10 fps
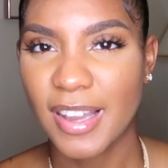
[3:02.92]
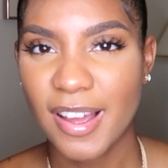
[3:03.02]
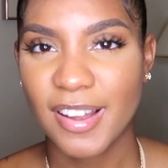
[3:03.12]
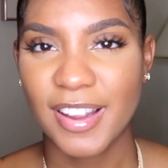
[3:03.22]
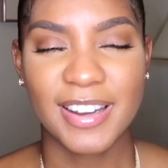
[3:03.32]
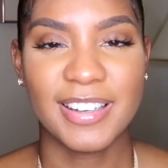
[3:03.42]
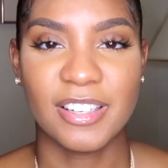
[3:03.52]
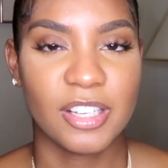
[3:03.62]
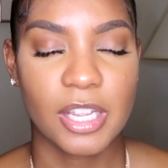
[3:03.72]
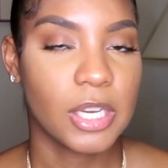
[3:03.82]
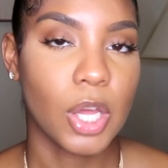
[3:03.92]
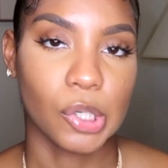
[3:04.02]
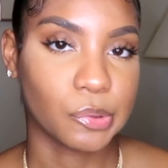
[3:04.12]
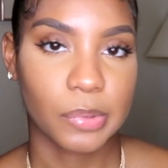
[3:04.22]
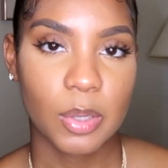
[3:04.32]
line, and
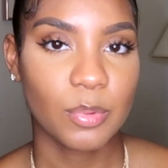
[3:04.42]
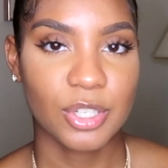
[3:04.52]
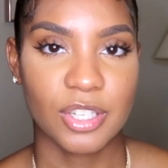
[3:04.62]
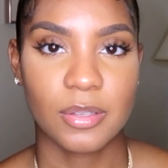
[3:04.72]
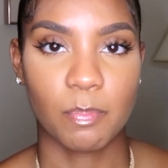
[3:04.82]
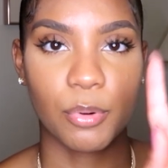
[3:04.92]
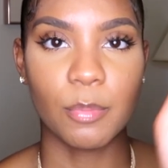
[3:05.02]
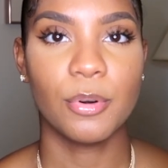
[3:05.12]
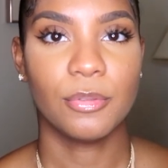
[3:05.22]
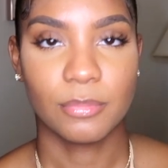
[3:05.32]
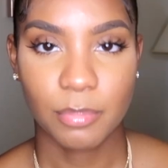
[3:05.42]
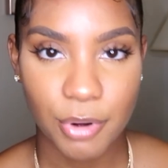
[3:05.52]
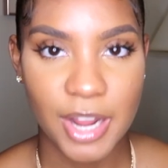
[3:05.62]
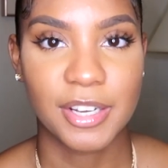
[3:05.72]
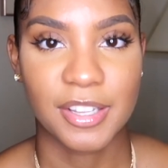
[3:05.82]
no, it was just boom boom,
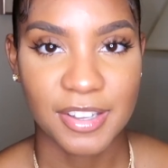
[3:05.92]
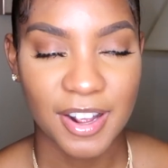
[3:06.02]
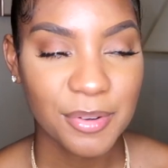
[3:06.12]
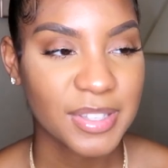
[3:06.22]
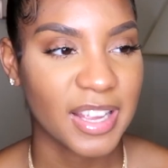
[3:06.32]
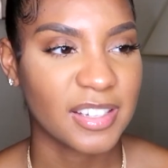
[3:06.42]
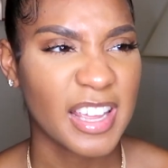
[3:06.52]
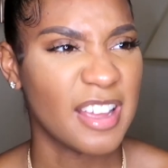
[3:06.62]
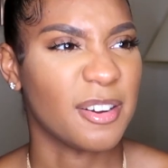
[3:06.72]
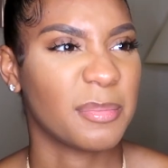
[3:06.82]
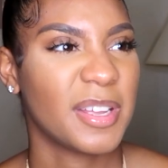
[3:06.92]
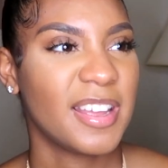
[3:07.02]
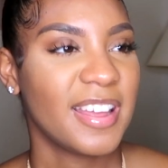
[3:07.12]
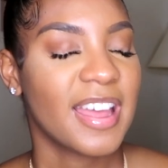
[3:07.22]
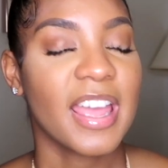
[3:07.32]
pregnant. I was like, damn.
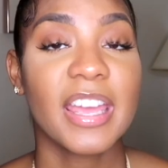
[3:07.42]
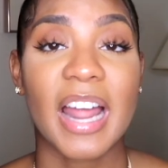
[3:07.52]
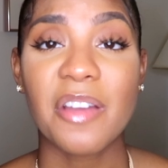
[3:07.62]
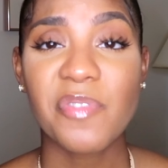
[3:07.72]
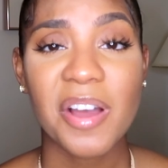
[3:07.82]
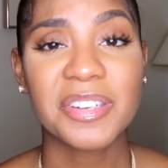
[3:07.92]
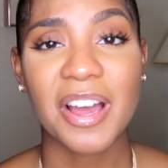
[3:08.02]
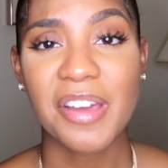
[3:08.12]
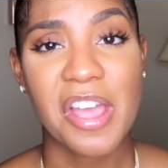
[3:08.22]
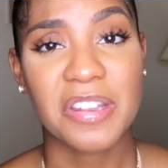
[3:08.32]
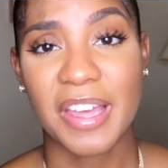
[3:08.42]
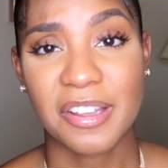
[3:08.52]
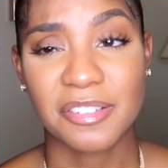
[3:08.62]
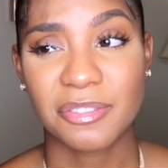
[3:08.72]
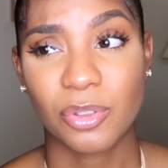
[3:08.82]
And I found out at
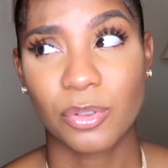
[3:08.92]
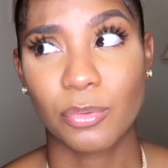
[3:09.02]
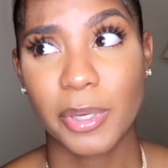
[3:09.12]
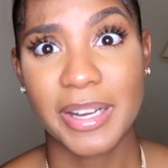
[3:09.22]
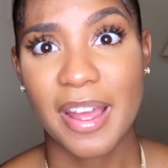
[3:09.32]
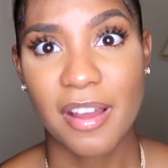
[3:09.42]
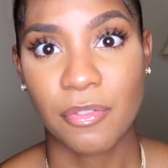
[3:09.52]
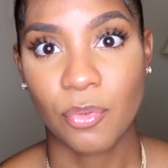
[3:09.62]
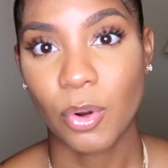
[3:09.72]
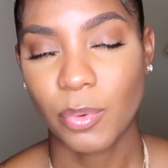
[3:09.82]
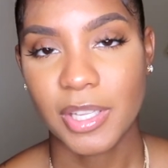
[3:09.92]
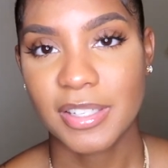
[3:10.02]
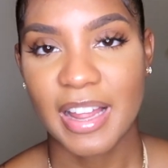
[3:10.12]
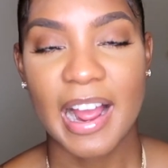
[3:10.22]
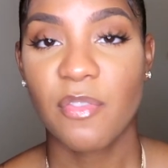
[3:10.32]
like 3.5-4
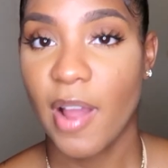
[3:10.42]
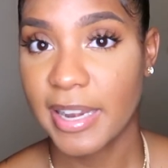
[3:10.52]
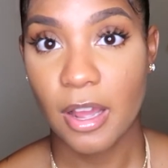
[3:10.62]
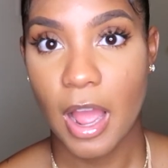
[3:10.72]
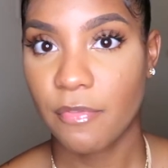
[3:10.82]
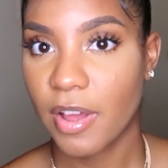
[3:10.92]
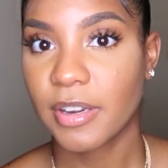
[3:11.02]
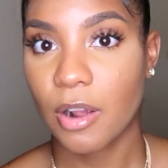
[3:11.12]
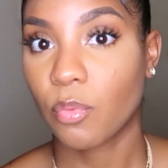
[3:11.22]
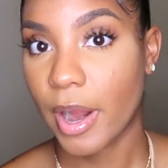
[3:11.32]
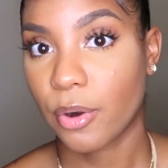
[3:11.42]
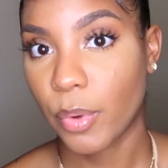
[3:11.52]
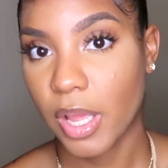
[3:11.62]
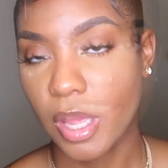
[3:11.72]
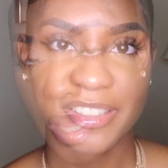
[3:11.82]
weeks. Like I found out right
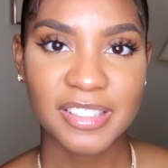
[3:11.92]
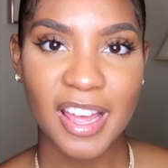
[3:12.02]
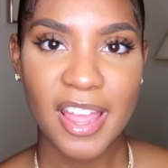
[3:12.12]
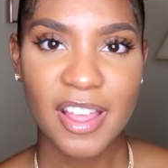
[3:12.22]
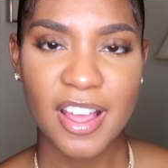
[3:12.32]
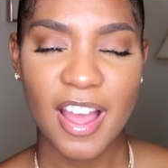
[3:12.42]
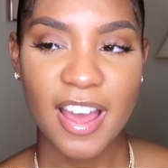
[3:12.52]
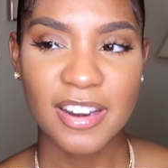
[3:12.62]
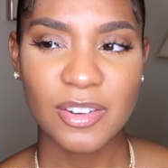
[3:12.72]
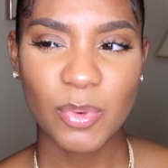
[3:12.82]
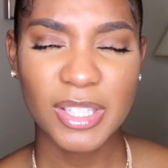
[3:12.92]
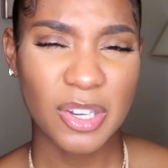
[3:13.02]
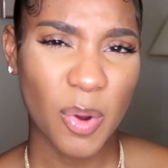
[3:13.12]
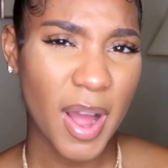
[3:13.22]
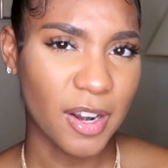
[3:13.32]
away. Like, I didn't really
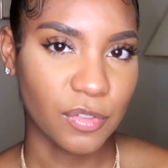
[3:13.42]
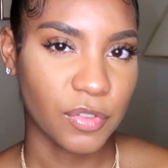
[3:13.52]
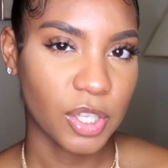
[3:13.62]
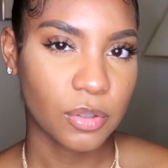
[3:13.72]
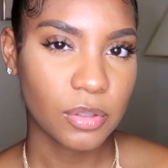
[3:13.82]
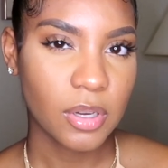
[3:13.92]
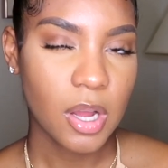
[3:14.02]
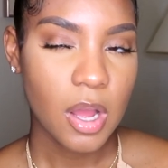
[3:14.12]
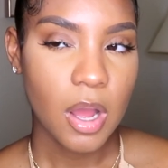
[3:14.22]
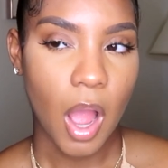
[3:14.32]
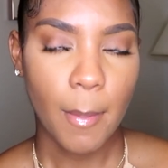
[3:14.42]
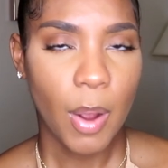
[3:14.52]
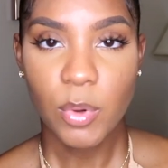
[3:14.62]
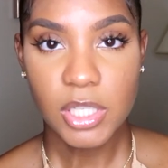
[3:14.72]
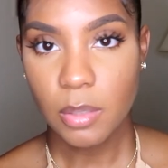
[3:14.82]
know how to feel.
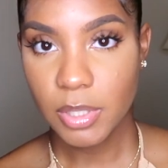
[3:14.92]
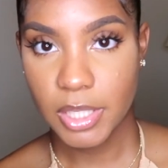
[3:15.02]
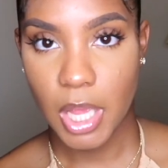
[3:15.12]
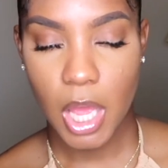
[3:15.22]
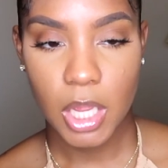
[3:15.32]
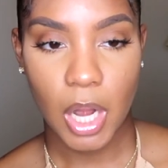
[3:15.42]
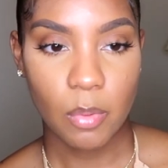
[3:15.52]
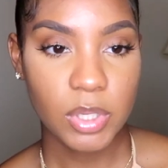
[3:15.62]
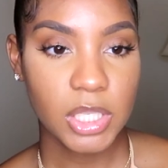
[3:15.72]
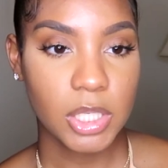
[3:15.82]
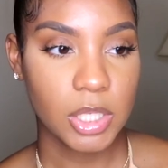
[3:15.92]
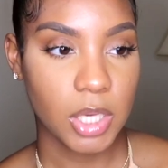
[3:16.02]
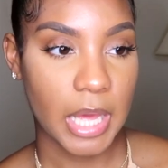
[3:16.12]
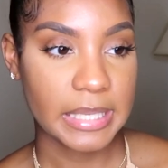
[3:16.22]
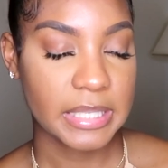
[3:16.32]
I wasn't upset, I wasn't
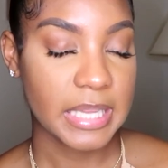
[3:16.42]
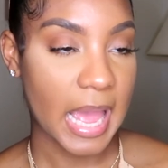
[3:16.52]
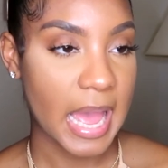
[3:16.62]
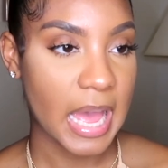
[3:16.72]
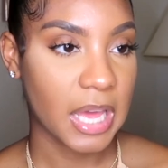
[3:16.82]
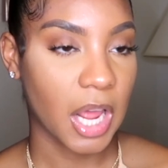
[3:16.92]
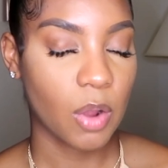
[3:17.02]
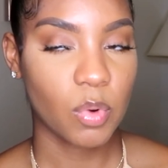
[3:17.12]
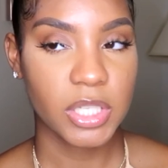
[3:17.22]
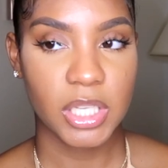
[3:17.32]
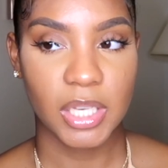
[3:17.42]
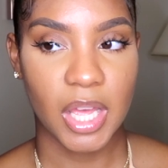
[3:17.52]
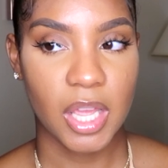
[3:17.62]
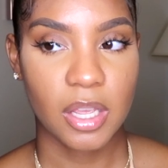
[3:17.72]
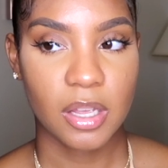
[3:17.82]
like sad, I wasn't
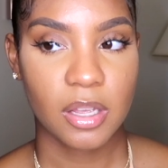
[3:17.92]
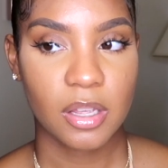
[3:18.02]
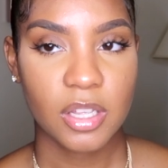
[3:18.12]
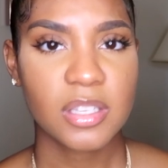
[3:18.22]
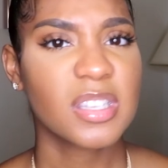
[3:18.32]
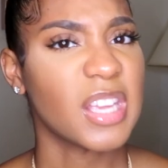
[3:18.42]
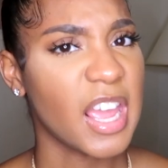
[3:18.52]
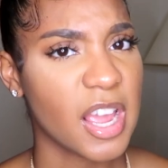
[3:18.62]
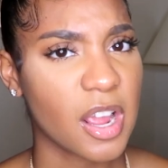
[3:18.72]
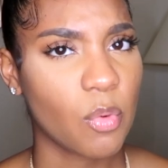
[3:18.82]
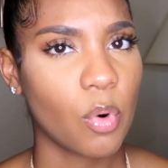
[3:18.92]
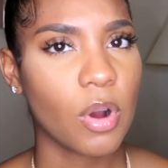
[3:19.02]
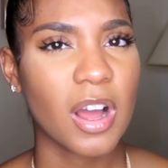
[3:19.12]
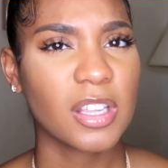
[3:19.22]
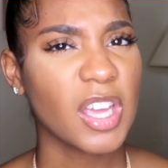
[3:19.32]
like scared.
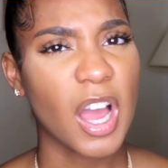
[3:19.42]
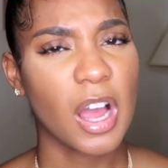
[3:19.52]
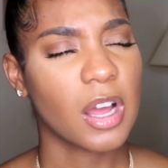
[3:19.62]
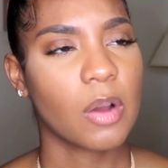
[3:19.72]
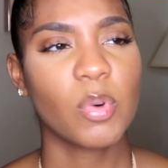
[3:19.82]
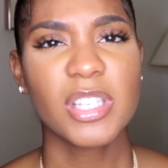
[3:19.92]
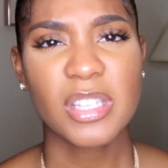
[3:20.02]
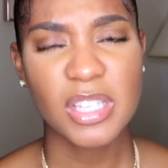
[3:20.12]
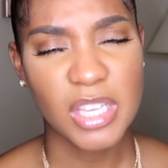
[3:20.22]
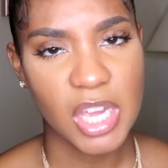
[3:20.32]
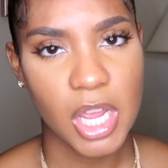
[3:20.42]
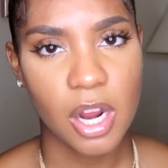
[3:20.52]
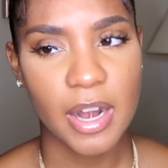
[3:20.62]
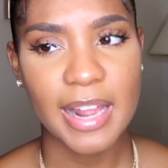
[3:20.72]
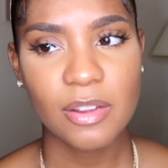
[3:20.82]
Well, yeah, I wasn't
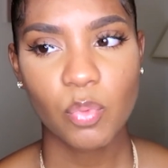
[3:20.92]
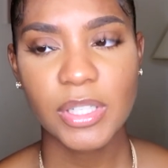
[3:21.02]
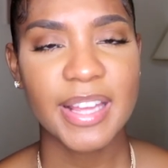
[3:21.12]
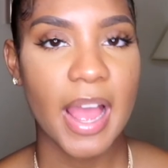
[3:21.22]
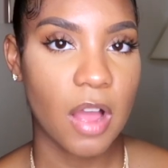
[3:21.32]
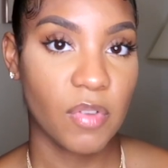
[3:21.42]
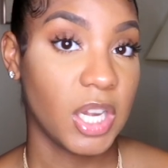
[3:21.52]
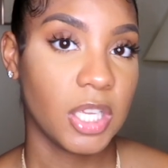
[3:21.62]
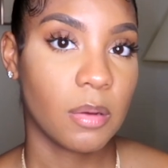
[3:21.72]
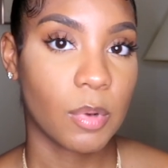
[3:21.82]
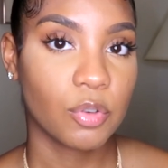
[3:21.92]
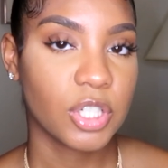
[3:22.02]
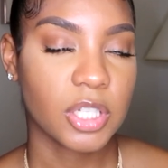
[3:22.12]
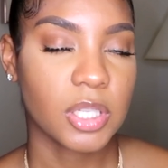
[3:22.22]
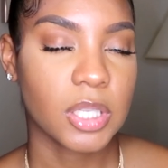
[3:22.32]
scared. I didn't really have any
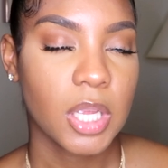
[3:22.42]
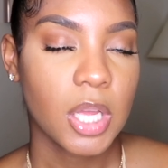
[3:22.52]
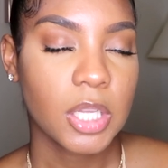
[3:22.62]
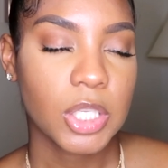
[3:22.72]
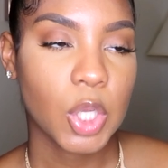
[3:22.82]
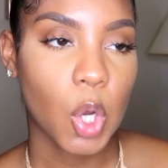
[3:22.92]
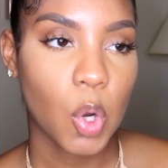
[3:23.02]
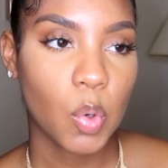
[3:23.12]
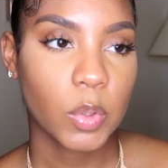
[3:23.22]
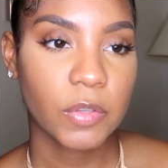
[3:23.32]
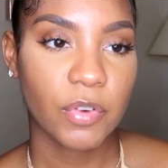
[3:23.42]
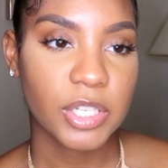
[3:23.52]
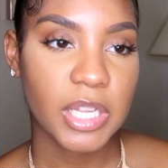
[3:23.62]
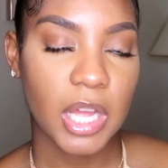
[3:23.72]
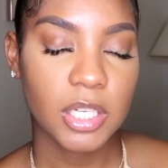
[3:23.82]
emotions. So the
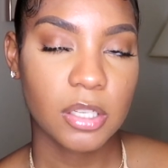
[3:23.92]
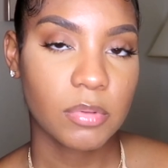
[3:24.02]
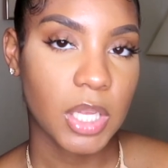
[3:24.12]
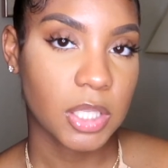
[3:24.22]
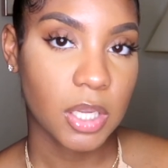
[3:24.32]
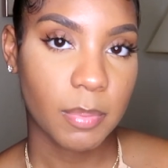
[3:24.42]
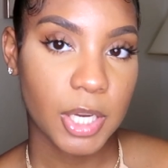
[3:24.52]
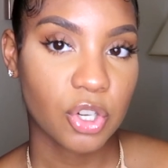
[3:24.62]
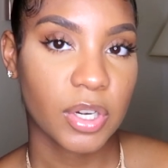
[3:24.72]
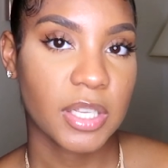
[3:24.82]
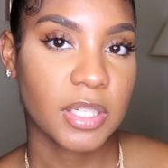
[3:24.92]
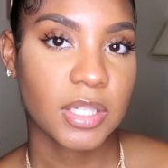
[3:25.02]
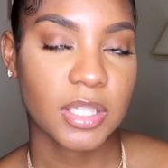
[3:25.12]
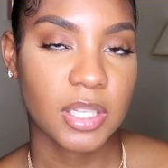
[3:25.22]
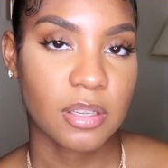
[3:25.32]
first thing I did was I took a picture and I
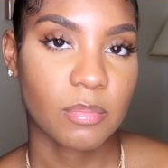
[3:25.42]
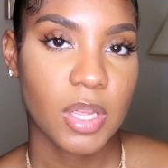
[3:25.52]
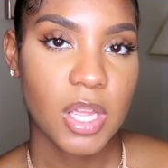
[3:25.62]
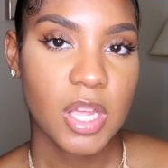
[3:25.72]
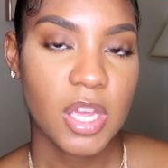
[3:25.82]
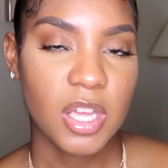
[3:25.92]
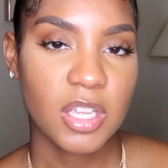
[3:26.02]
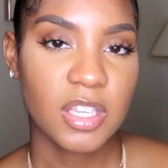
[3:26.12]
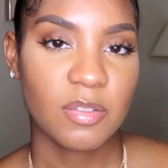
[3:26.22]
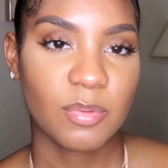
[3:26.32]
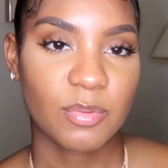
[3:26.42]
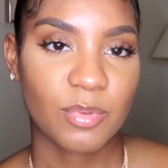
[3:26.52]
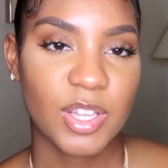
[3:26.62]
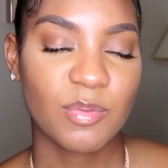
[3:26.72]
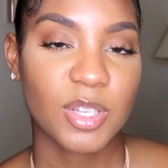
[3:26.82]
sent it to him, and
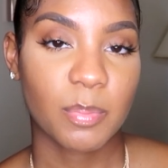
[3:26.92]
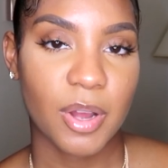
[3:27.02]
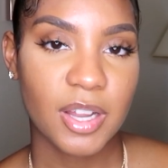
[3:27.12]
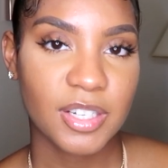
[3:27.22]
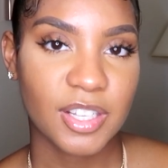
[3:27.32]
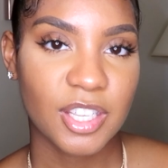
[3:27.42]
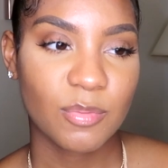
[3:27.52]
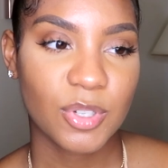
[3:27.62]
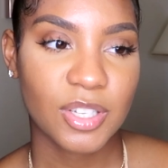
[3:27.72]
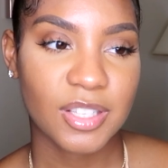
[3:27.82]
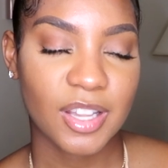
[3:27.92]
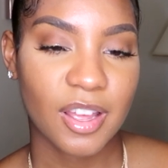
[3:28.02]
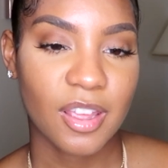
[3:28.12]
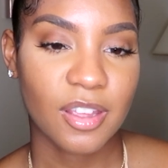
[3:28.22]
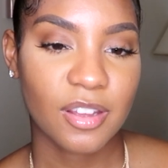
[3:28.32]
he responded, and he was just
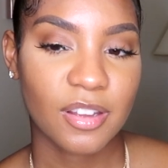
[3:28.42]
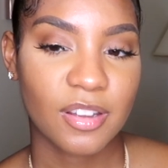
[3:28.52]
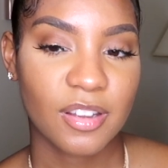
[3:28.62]
like,